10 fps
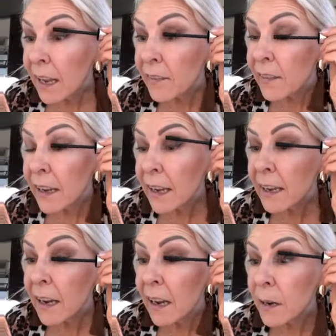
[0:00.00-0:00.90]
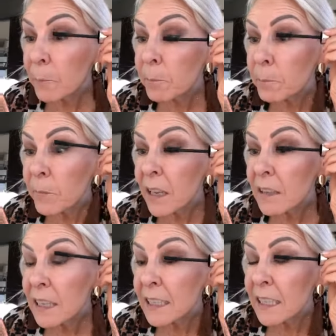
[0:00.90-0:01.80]
and they um,
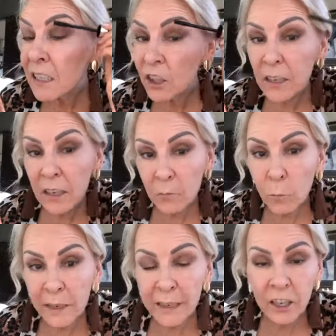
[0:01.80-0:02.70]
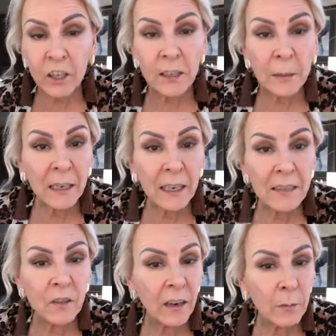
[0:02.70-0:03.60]
they did it one day early
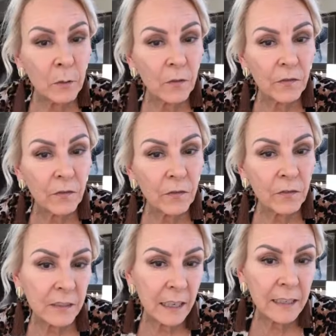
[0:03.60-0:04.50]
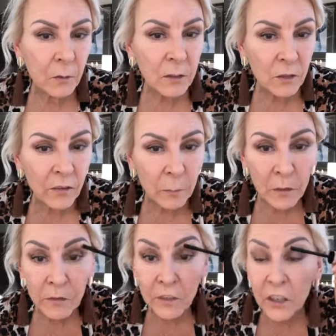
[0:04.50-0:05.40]
because November Sunday was
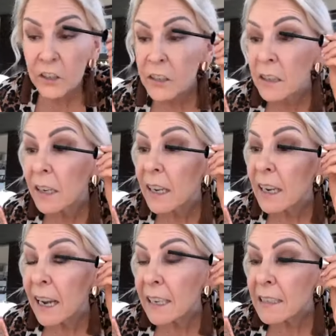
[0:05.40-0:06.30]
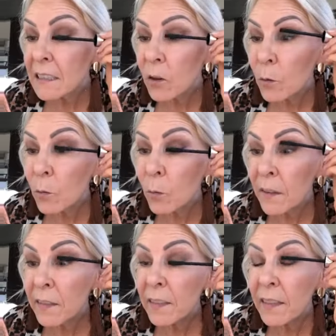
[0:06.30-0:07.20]
November 1st. And so
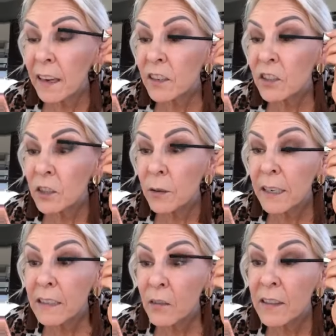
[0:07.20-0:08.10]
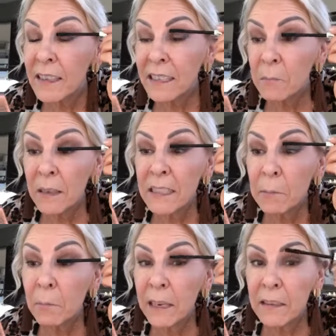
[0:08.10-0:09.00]
what they're doing, so this month's
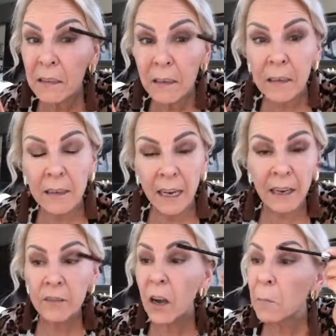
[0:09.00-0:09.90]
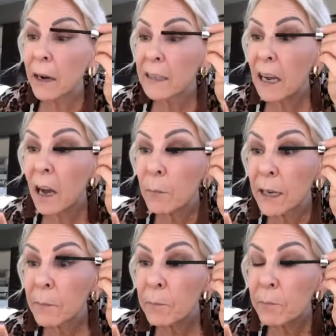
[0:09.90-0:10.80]
bundle, and I've got mine
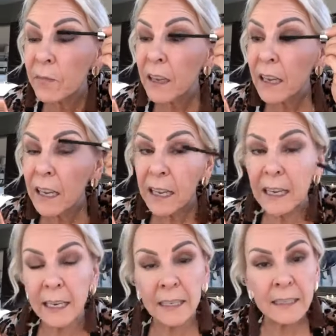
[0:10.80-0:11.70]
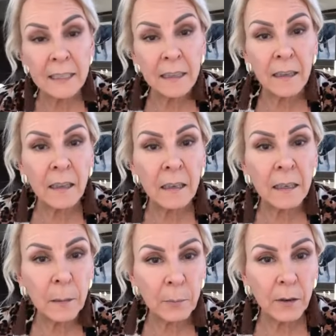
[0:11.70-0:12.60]
coming, is the
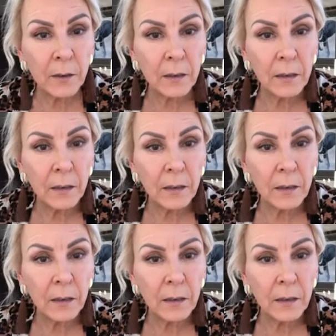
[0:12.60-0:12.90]
lip